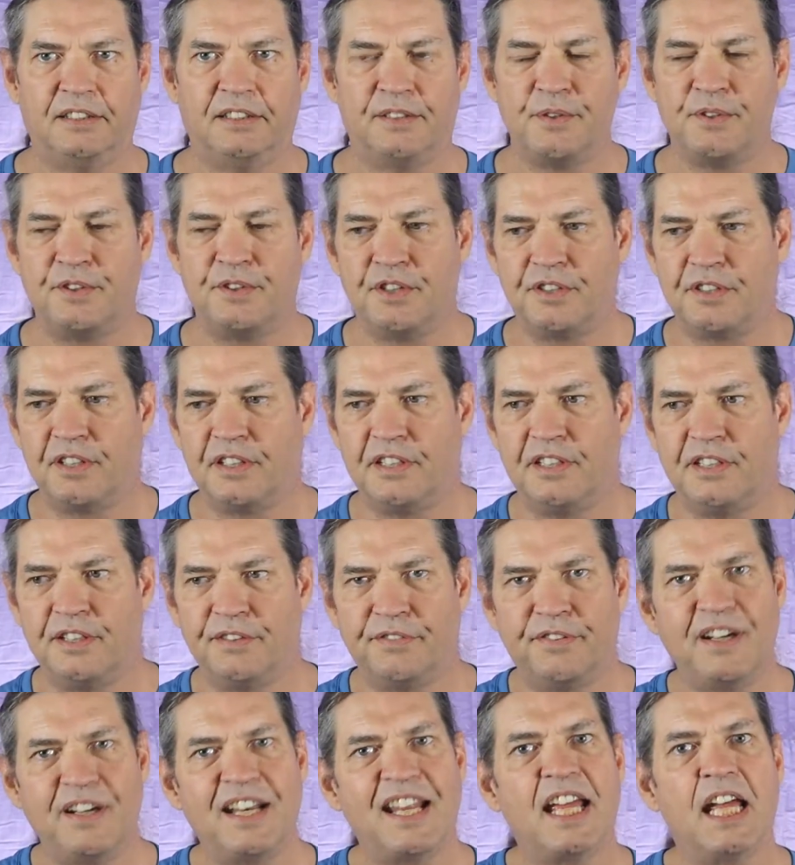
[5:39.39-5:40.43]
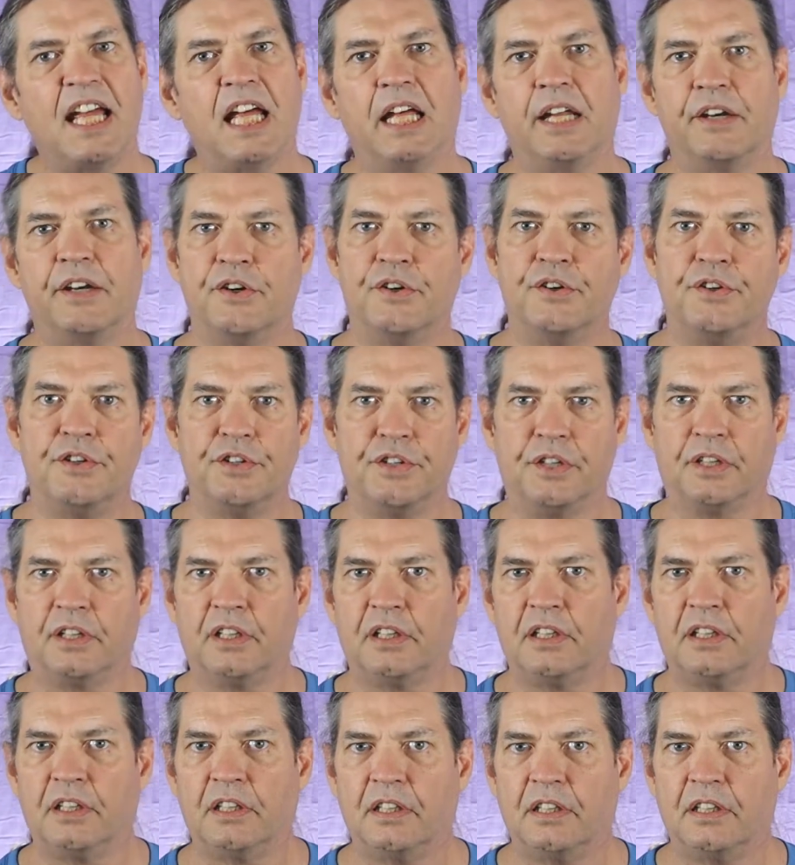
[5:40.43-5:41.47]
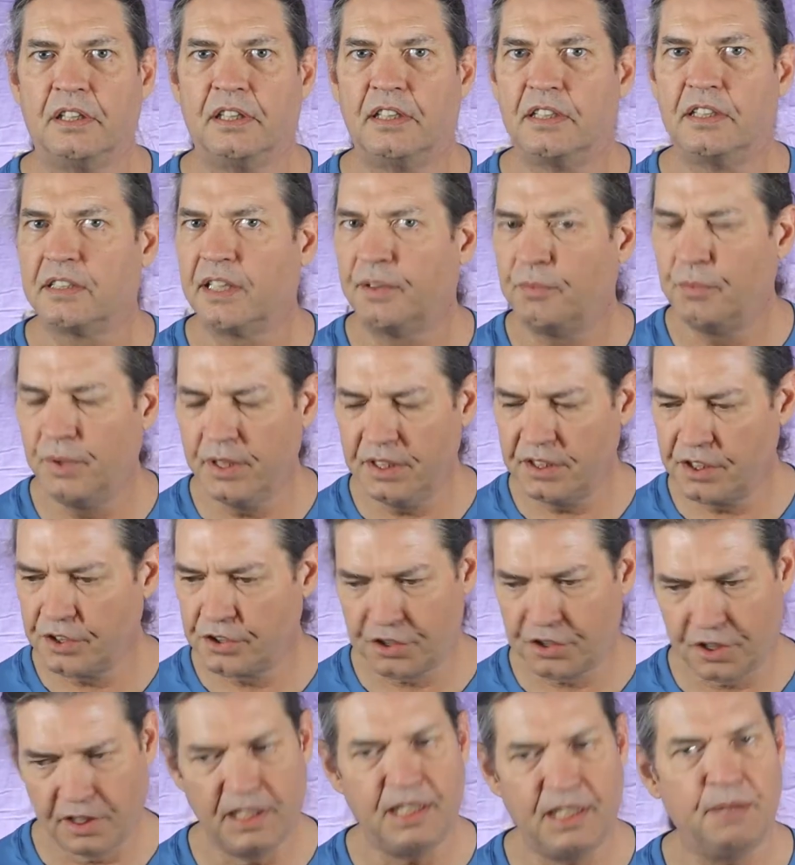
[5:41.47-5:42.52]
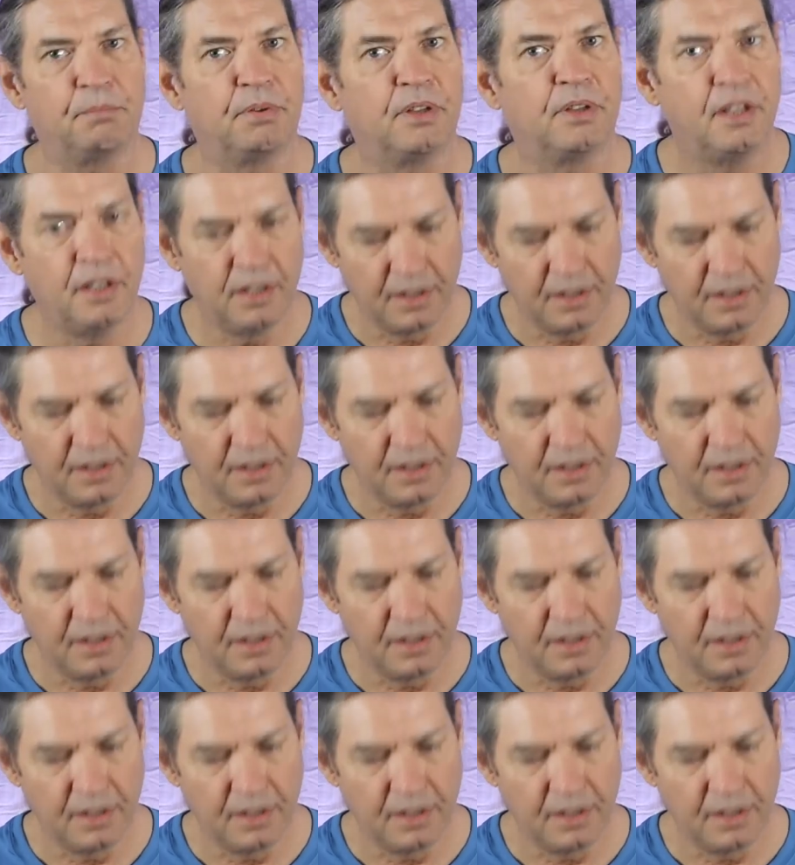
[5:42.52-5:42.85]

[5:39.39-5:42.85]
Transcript: It was just a different energy, because I went to sleep.